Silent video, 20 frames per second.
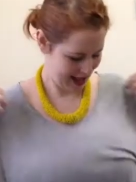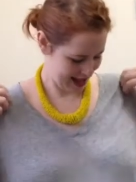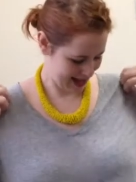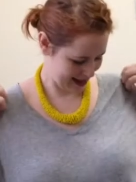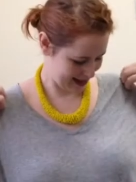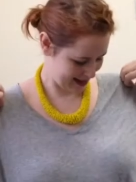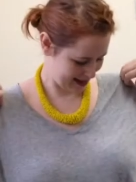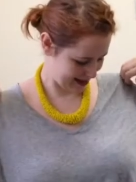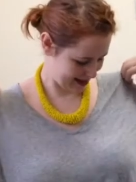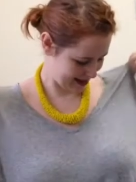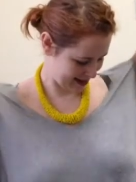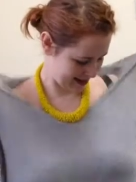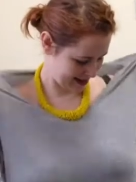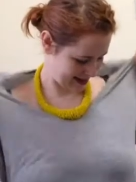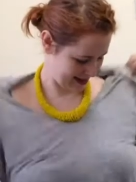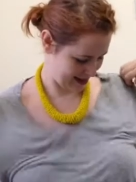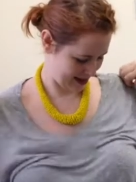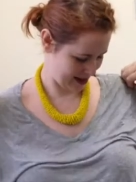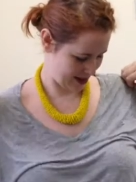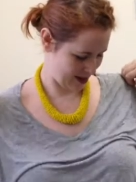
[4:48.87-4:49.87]
and
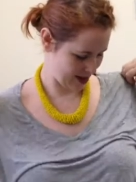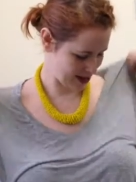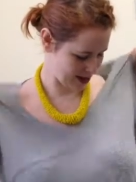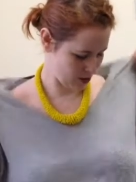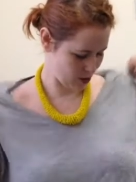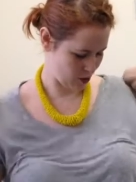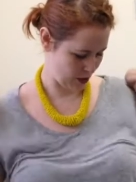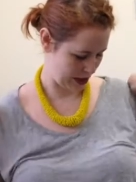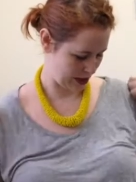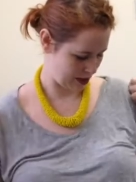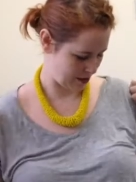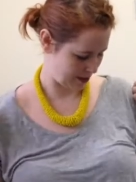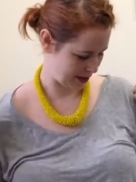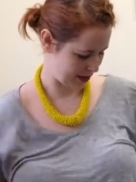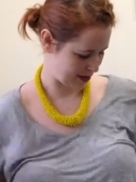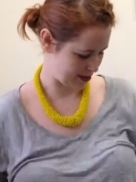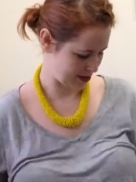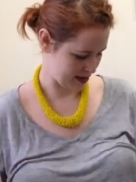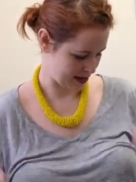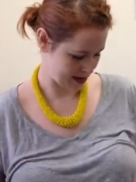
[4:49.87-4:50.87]
you know, I still wear it
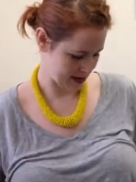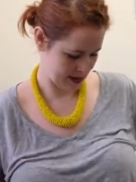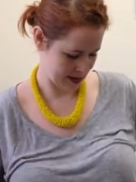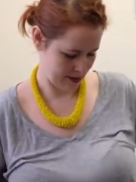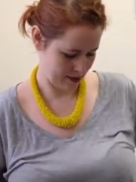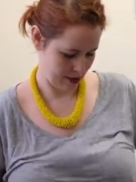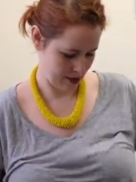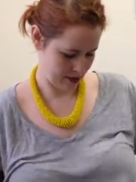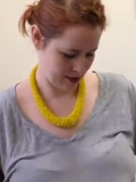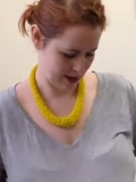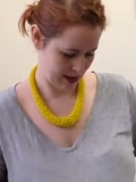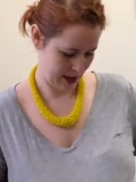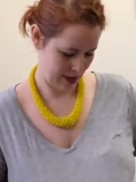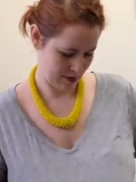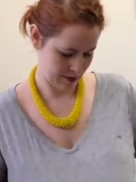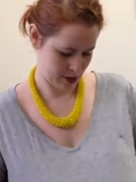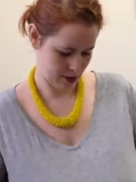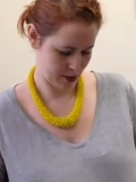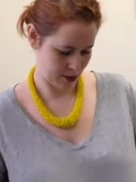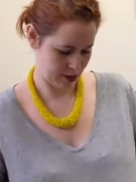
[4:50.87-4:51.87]
because it's the most
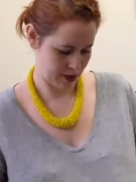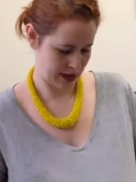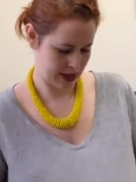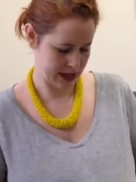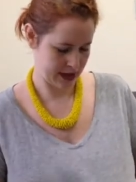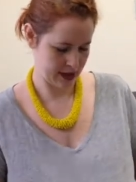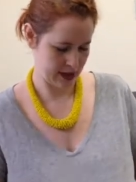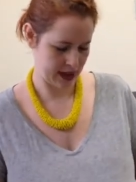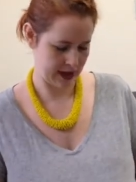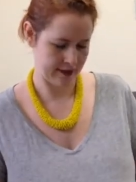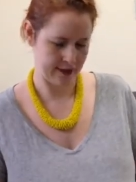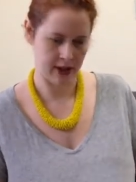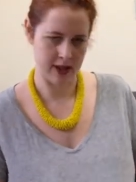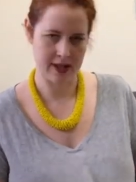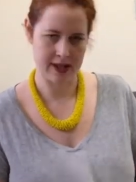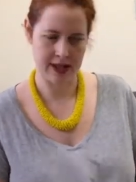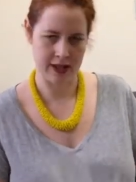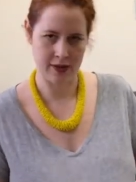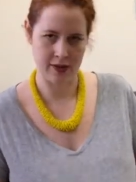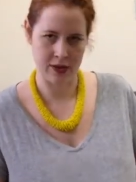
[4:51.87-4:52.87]
comfortable t-shirt ever.
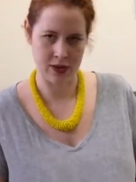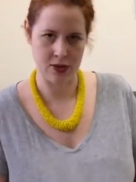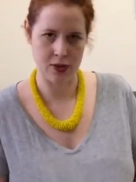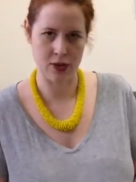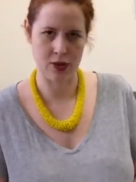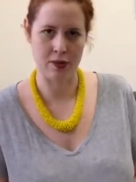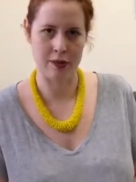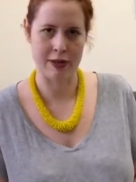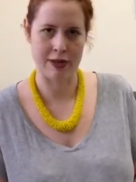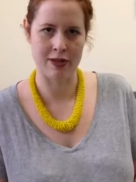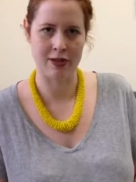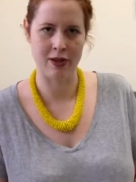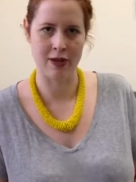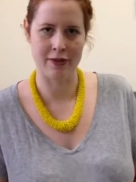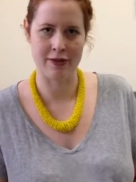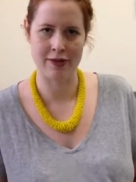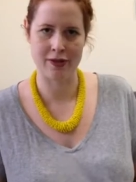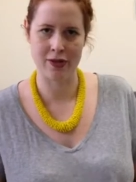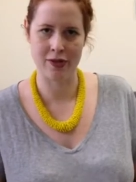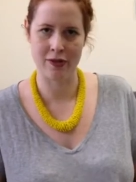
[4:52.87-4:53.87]
It's that super
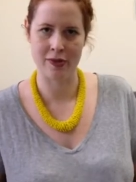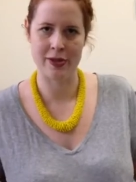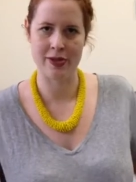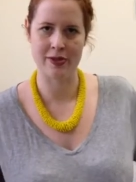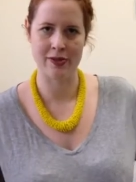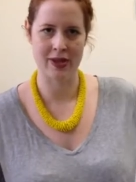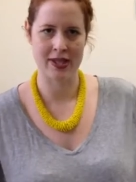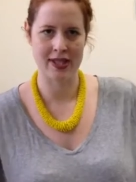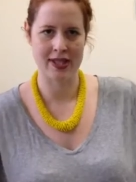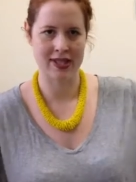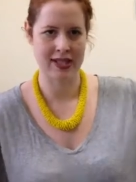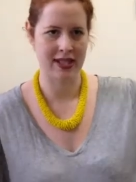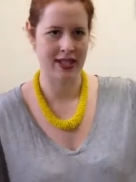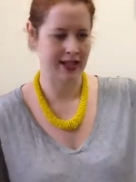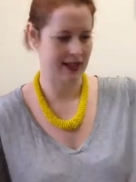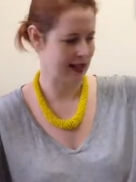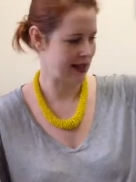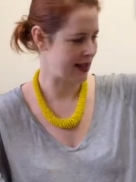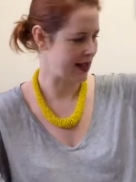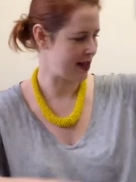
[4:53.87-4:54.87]
soft, super
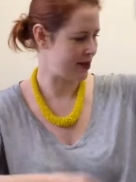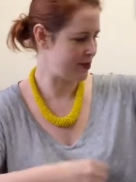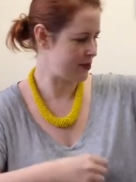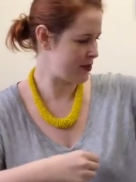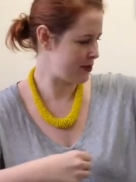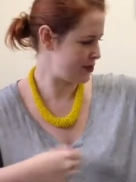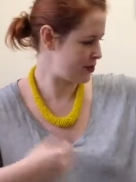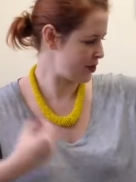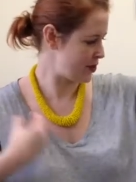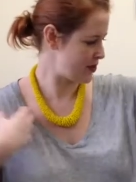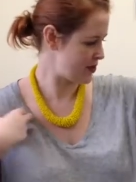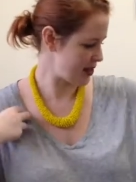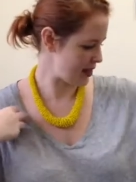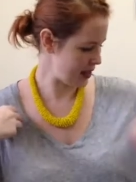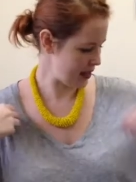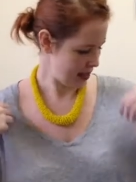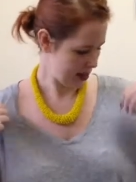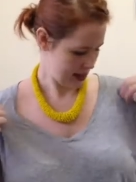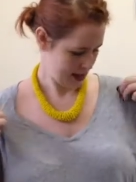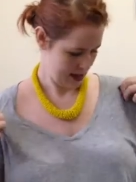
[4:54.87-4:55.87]
stretchy um,
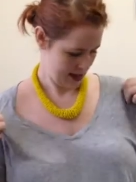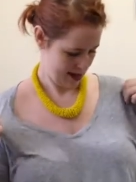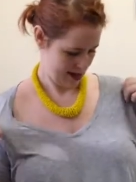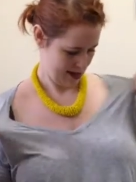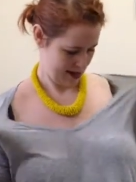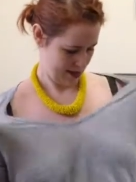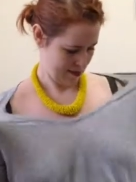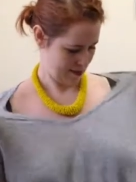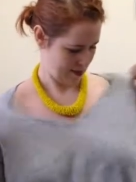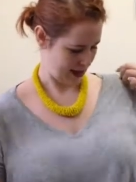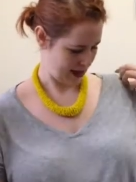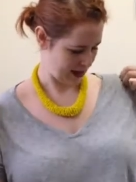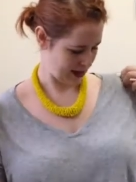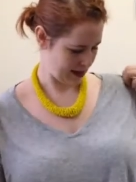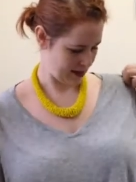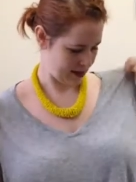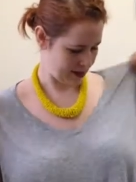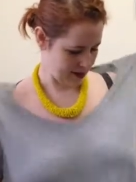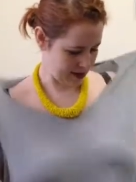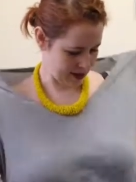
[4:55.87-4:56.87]
jersey. But
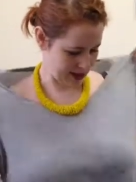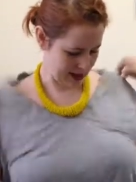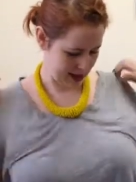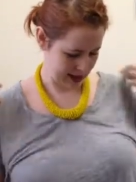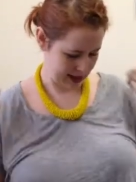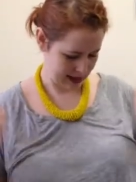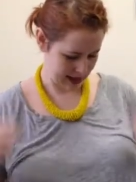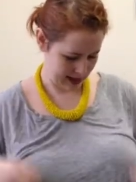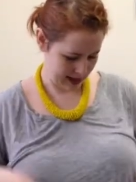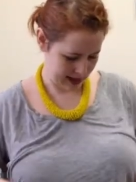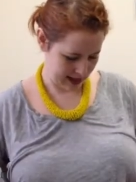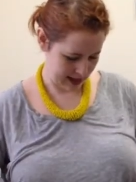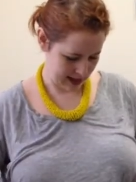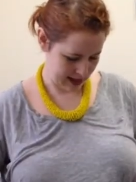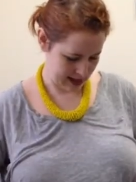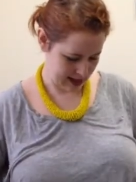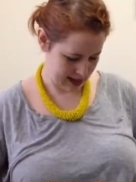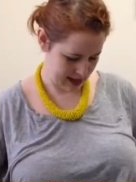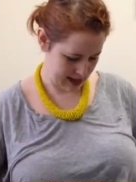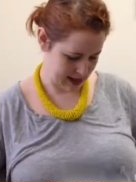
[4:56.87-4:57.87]
you know, it,
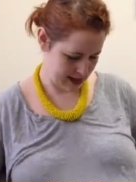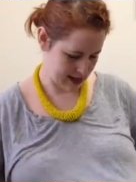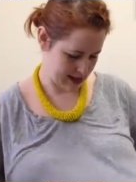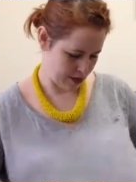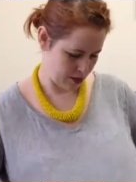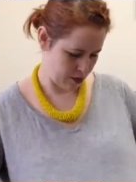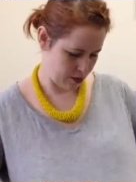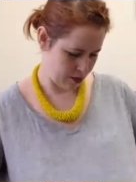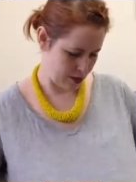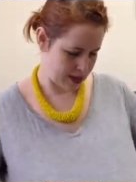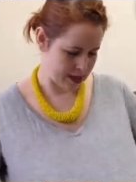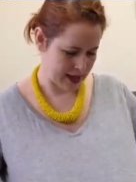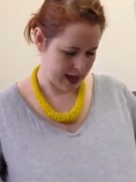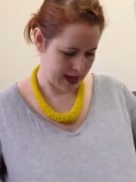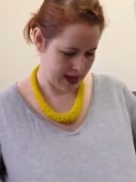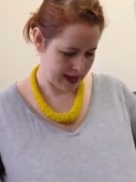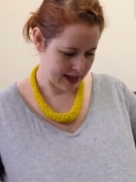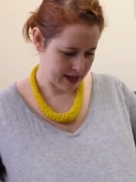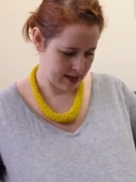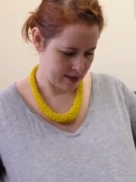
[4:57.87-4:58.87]
it, it's still
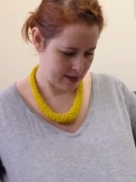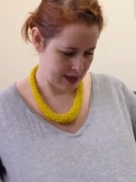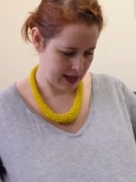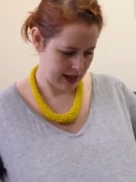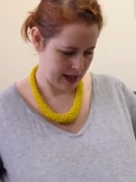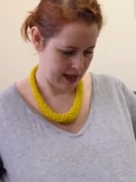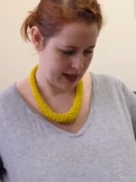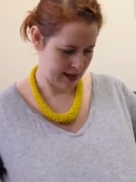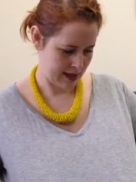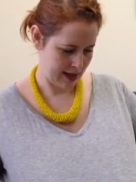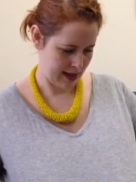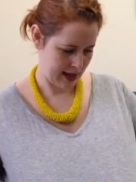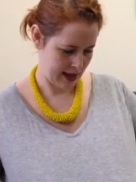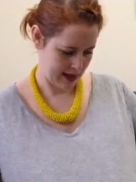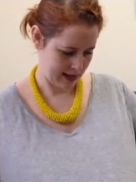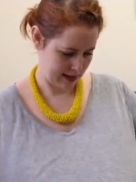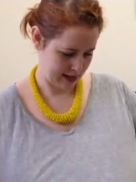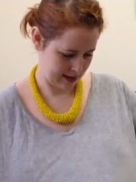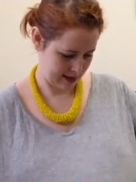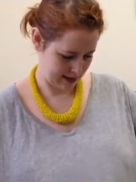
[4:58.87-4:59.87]
bizarre to me
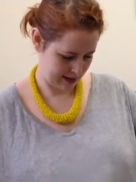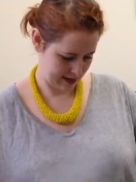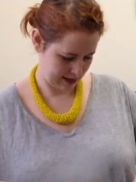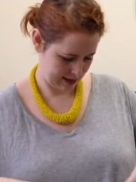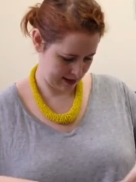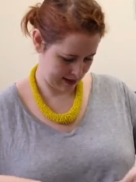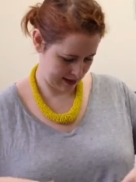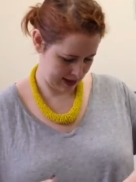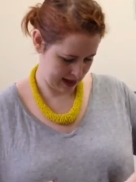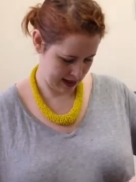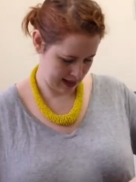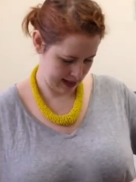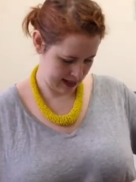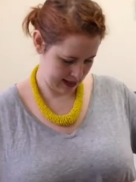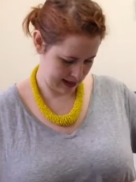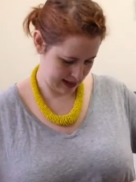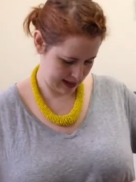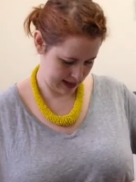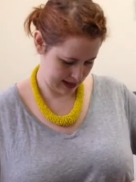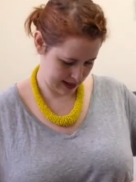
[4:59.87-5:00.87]
that
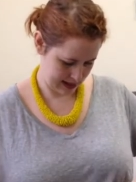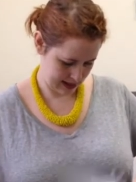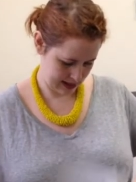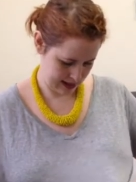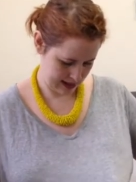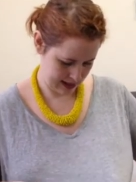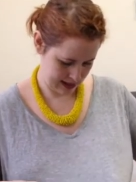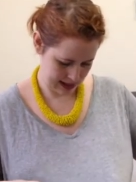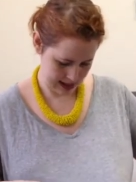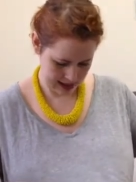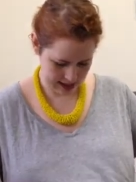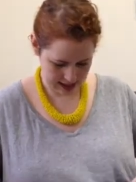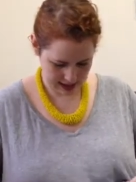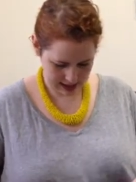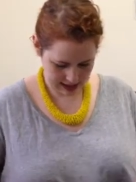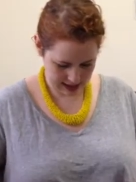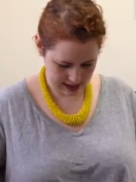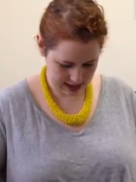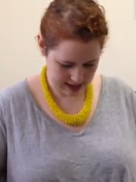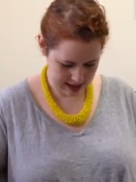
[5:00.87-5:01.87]
this
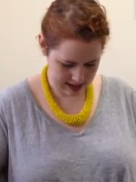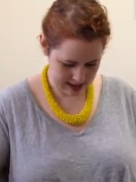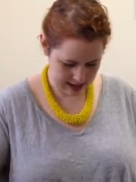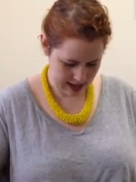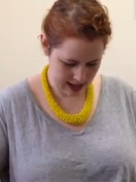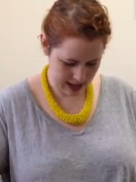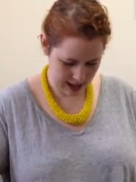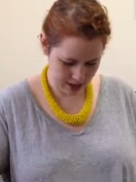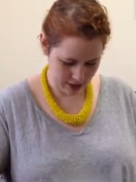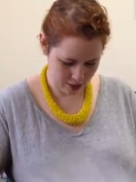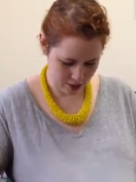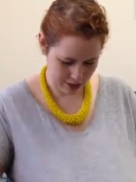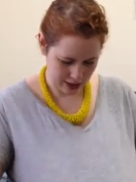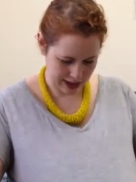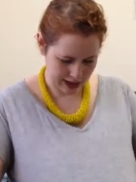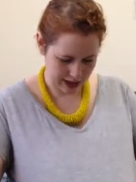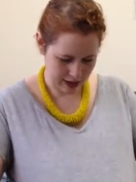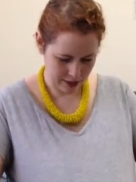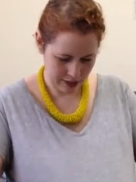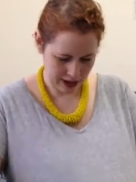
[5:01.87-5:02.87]
is now
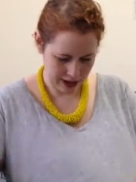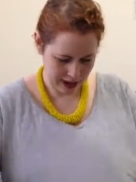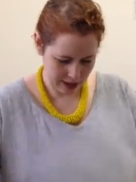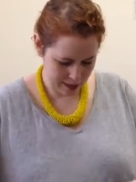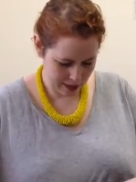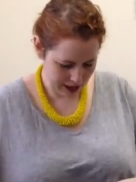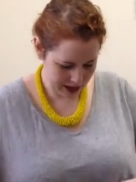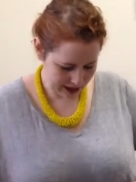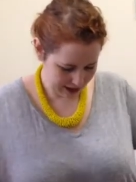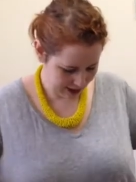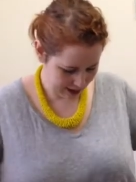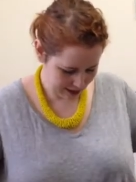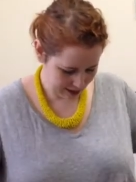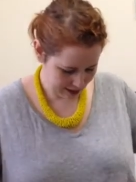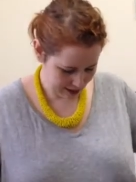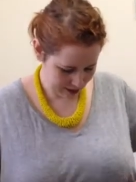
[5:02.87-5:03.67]
really, really big